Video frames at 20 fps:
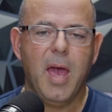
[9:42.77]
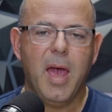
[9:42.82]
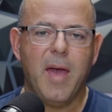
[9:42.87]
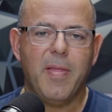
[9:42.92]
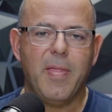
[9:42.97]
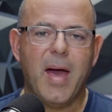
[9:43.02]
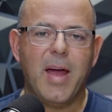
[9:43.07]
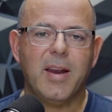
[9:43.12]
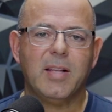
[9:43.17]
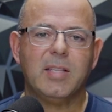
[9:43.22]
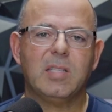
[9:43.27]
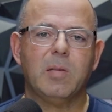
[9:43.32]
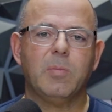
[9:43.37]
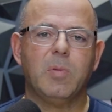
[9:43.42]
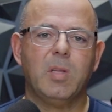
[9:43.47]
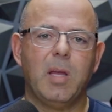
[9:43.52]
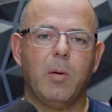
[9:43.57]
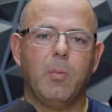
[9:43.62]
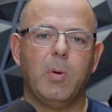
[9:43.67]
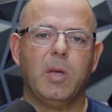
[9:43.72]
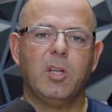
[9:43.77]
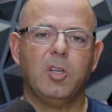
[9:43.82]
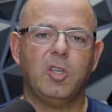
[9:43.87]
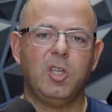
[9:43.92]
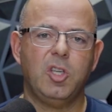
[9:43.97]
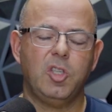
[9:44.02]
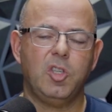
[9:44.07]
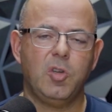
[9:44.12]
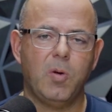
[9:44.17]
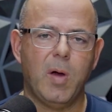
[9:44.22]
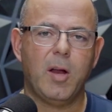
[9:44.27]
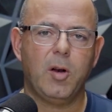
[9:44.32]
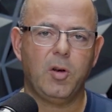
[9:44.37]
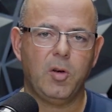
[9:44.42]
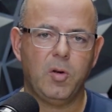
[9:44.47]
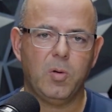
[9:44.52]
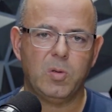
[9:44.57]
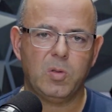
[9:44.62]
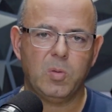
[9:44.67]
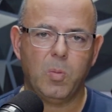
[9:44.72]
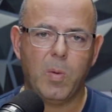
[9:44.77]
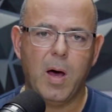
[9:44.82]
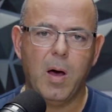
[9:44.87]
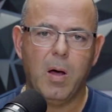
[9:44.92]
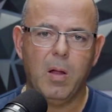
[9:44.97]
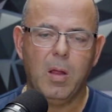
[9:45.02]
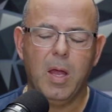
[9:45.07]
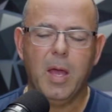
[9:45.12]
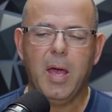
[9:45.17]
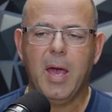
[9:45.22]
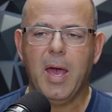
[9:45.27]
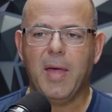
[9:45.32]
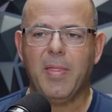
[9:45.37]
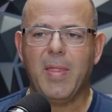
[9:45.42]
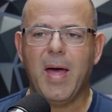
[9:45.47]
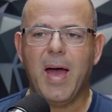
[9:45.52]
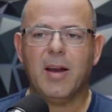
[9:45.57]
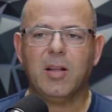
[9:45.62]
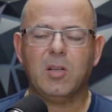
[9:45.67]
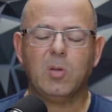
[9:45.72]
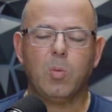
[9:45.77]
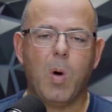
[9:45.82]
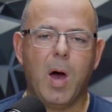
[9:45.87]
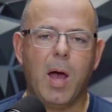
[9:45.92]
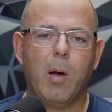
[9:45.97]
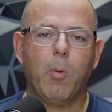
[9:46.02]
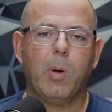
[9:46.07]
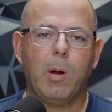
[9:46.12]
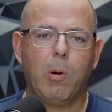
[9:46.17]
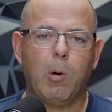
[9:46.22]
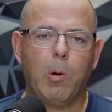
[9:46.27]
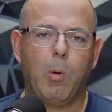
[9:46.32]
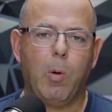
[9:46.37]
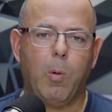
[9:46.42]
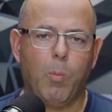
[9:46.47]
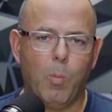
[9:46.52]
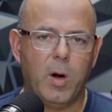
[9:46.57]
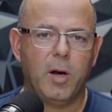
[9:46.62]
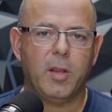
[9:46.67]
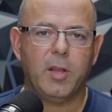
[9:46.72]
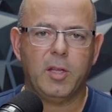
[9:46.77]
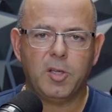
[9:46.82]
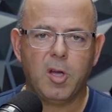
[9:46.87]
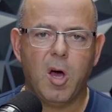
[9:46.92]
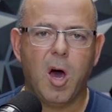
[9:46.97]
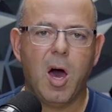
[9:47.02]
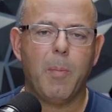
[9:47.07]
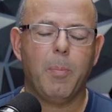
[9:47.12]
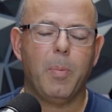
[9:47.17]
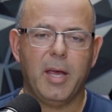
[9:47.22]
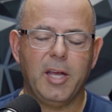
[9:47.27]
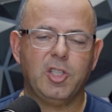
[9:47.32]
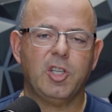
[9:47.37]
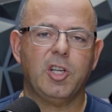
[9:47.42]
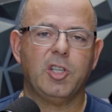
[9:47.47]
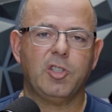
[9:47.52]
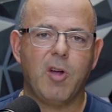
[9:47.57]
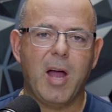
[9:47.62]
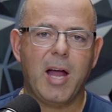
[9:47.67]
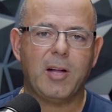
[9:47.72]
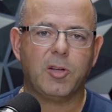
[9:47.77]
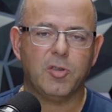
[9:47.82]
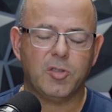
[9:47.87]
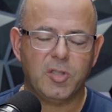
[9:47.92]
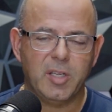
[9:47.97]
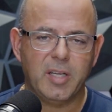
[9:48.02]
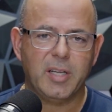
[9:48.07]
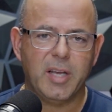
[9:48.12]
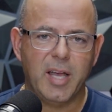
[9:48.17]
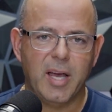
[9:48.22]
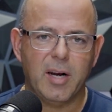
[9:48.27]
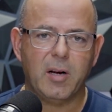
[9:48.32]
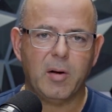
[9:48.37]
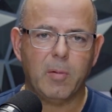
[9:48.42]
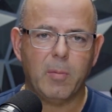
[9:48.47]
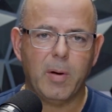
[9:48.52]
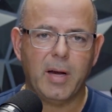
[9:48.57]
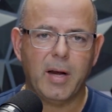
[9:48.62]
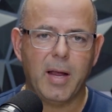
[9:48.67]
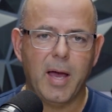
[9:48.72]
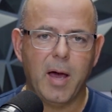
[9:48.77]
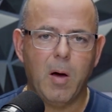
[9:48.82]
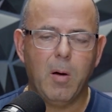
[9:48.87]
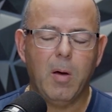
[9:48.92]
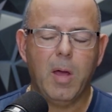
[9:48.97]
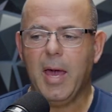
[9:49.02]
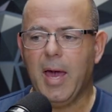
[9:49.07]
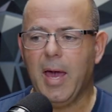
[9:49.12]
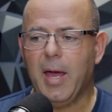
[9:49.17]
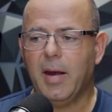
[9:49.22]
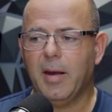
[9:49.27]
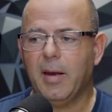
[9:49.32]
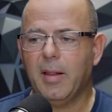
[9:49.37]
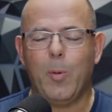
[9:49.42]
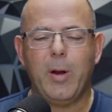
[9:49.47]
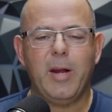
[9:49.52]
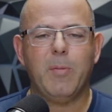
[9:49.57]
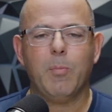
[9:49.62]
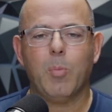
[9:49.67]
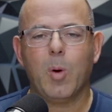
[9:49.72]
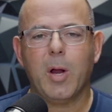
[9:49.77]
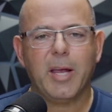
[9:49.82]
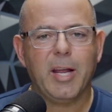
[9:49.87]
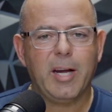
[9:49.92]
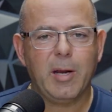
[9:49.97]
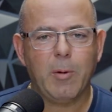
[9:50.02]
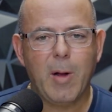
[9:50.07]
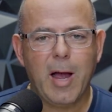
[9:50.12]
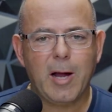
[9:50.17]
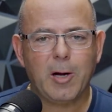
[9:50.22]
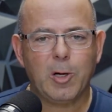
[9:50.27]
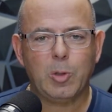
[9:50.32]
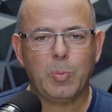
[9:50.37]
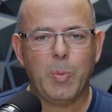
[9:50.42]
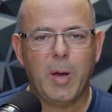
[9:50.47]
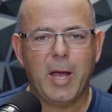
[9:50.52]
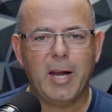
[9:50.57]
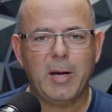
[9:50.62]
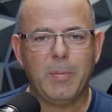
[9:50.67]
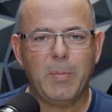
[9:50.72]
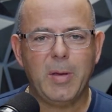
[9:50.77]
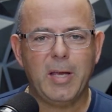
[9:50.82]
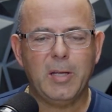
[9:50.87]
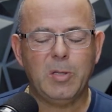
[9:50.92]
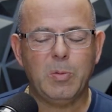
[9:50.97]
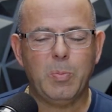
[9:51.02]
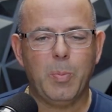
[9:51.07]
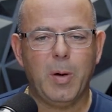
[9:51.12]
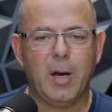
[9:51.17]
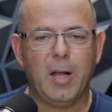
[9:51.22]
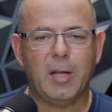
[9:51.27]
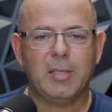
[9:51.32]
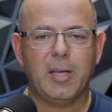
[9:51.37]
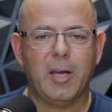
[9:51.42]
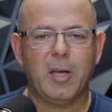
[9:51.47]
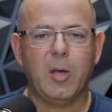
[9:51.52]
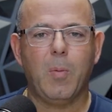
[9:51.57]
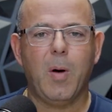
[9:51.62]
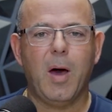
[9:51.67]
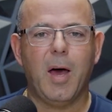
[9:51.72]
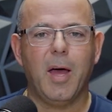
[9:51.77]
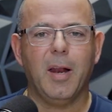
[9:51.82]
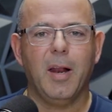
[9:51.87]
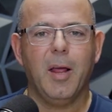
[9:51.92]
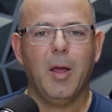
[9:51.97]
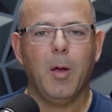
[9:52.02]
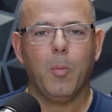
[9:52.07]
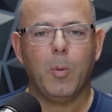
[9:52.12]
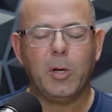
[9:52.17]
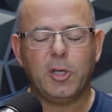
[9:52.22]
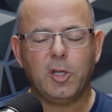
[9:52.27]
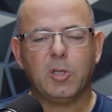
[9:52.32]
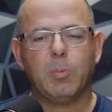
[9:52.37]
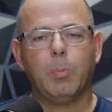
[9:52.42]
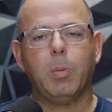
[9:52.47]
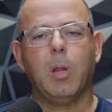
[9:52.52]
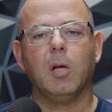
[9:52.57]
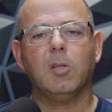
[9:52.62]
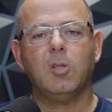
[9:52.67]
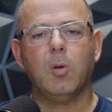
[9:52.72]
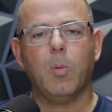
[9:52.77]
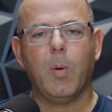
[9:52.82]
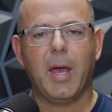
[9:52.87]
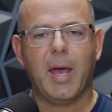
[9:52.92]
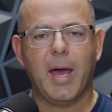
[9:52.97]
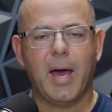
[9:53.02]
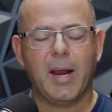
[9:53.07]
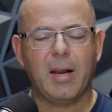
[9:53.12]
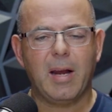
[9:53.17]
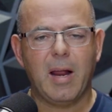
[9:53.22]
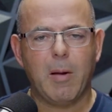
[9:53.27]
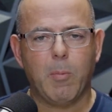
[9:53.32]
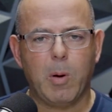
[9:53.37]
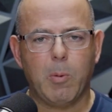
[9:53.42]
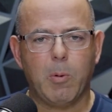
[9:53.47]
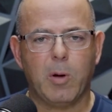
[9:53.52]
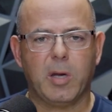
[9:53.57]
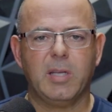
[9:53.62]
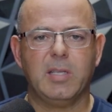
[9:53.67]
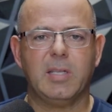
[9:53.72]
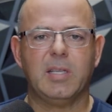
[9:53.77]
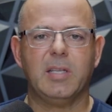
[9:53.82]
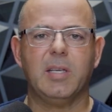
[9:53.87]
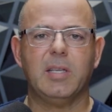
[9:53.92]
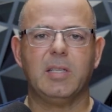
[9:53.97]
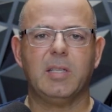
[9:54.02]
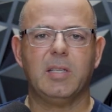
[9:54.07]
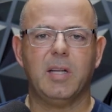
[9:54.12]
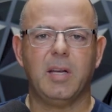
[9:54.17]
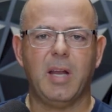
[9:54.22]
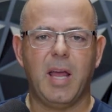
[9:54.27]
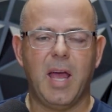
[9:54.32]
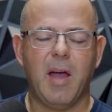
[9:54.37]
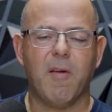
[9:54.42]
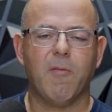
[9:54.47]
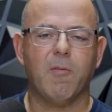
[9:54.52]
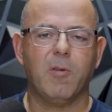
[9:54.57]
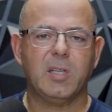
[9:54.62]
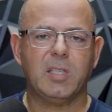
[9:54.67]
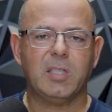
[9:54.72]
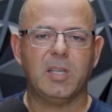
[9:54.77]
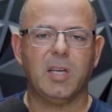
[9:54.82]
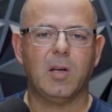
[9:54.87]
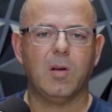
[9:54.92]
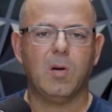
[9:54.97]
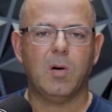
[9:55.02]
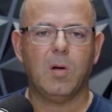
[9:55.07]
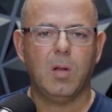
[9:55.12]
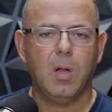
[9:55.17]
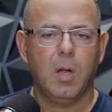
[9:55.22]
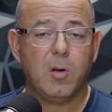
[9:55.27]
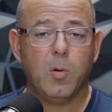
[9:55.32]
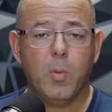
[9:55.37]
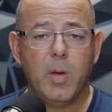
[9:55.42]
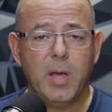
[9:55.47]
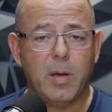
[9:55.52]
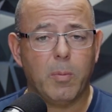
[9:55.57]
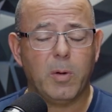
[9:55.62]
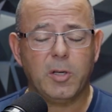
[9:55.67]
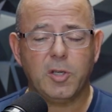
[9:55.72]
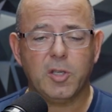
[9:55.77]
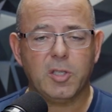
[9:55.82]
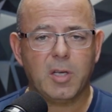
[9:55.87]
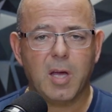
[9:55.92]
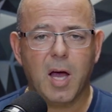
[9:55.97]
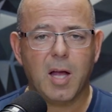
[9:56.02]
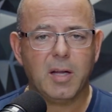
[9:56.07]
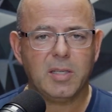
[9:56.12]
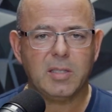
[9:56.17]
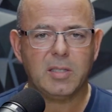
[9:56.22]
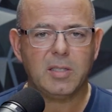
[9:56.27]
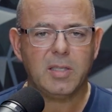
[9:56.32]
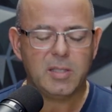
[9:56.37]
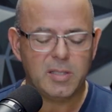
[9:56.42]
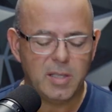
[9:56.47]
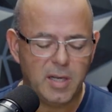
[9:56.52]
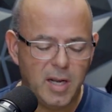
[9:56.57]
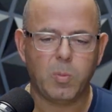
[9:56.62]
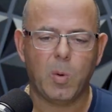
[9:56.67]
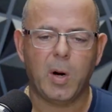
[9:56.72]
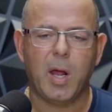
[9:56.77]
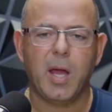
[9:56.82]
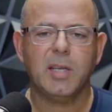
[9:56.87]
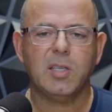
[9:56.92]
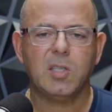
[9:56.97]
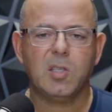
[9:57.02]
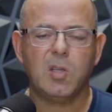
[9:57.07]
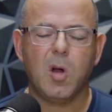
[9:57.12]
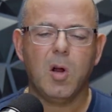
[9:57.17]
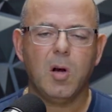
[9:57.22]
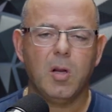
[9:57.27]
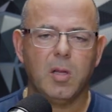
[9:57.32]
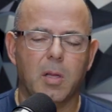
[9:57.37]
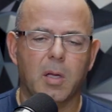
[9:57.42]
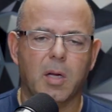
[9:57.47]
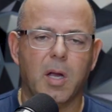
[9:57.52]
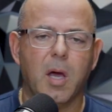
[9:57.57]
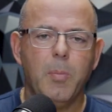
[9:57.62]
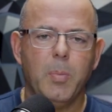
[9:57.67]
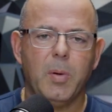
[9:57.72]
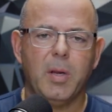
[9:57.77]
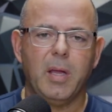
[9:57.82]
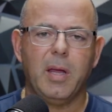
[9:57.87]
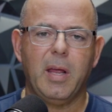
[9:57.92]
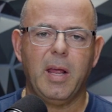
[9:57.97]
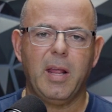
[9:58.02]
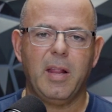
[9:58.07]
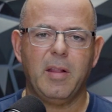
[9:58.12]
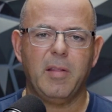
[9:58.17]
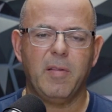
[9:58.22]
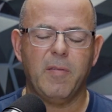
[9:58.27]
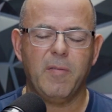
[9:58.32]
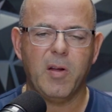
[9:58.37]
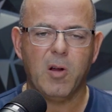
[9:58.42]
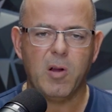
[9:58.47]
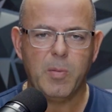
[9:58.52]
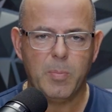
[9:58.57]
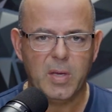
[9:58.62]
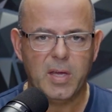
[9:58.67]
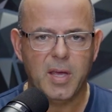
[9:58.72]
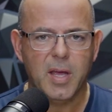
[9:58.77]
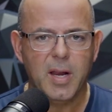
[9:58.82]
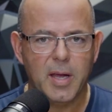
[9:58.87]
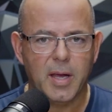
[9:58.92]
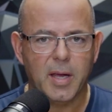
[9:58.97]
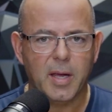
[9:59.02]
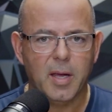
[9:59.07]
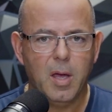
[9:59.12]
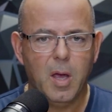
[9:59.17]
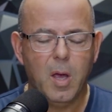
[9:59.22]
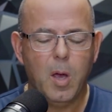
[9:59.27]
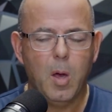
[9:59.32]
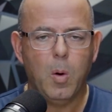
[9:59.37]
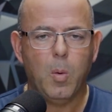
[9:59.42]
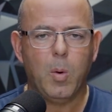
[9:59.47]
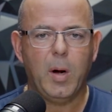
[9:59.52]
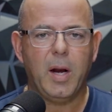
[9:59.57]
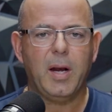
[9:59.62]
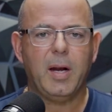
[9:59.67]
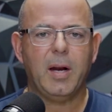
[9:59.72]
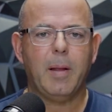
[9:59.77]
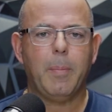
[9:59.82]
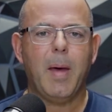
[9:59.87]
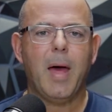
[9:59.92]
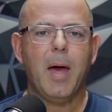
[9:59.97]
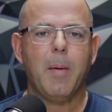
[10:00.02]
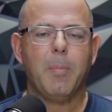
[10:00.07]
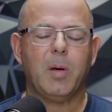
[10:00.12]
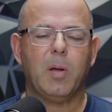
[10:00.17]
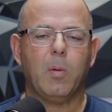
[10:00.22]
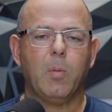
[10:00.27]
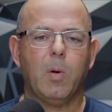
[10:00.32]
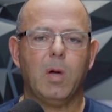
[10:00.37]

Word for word: And that is something that we can teach you how to do as well. And that is why we are one of the top agent attractors in Canada right now. And we didn't break any records by any means, but I'll tell you what, we just plugged away at it and we were consistent every single cool week. We just got consistent. When I started the company and in the very beginning, what ended up happening